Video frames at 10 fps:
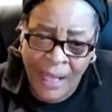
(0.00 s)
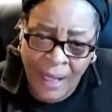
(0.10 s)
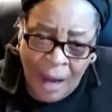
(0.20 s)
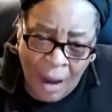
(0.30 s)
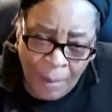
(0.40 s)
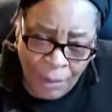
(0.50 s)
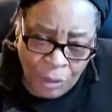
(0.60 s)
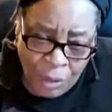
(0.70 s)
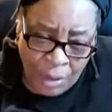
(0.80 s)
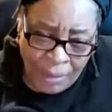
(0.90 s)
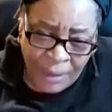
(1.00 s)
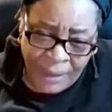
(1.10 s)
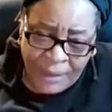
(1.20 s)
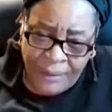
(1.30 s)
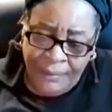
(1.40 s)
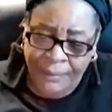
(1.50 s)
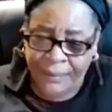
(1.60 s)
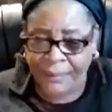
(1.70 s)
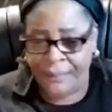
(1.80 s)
and arbitrariness.